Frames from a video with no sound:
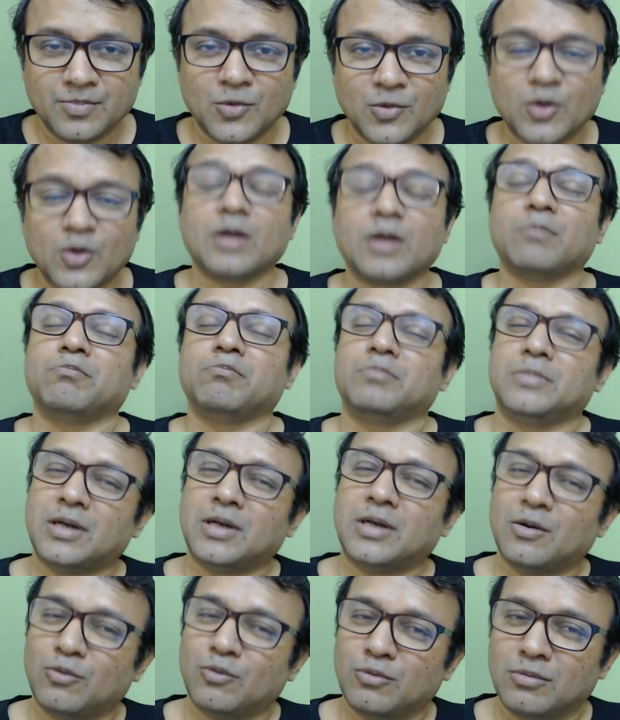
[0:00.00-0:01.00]
Okay,
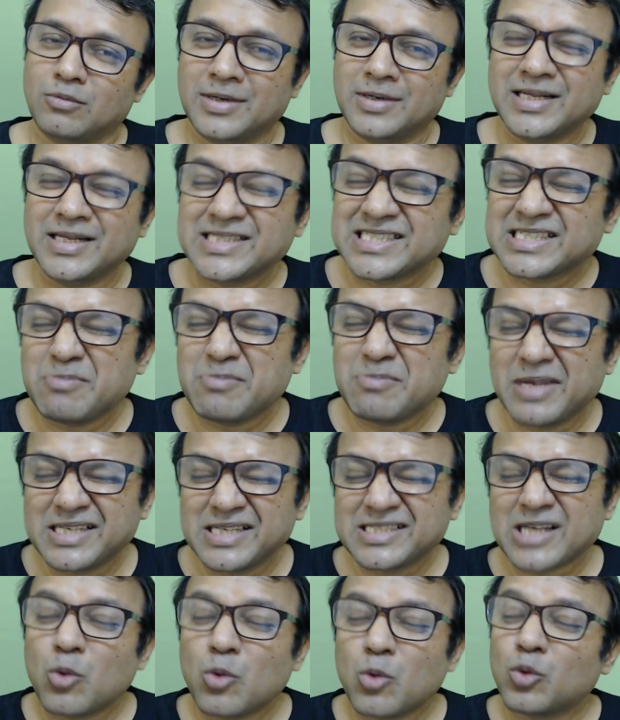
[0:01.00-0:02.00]
now this may
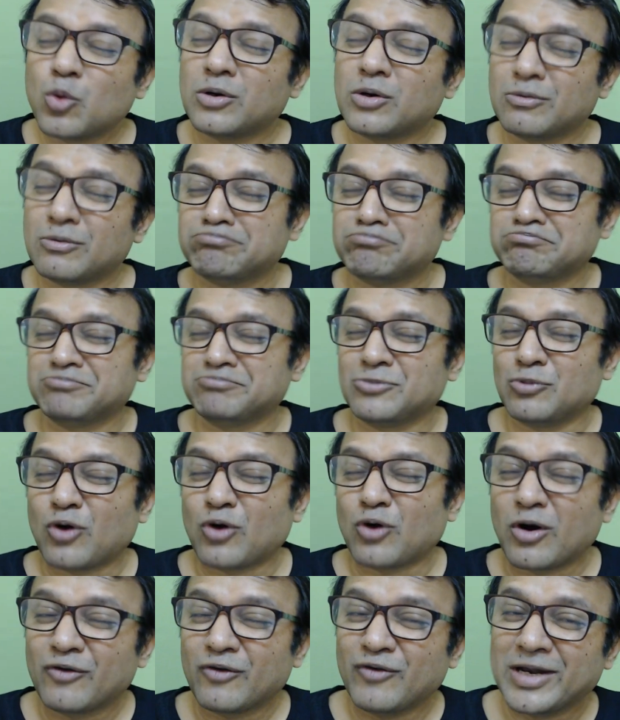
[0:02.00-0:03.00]
sound
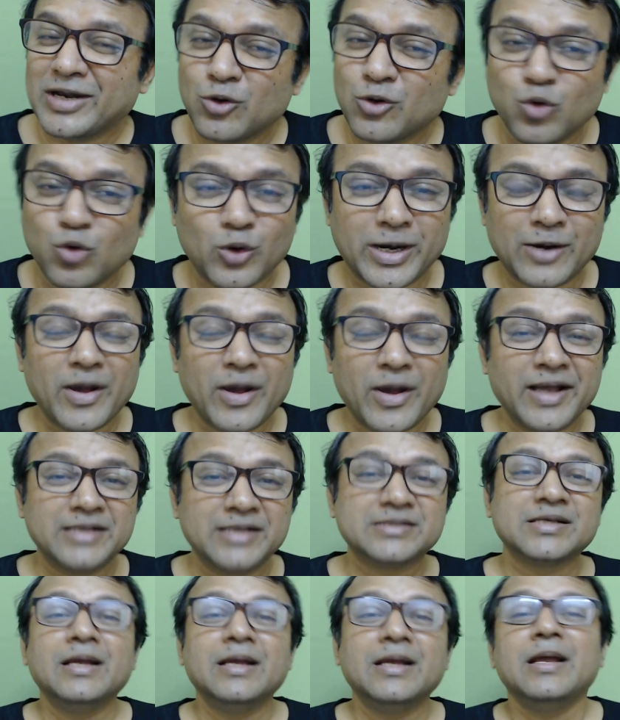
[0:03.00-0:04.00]
not very good advice,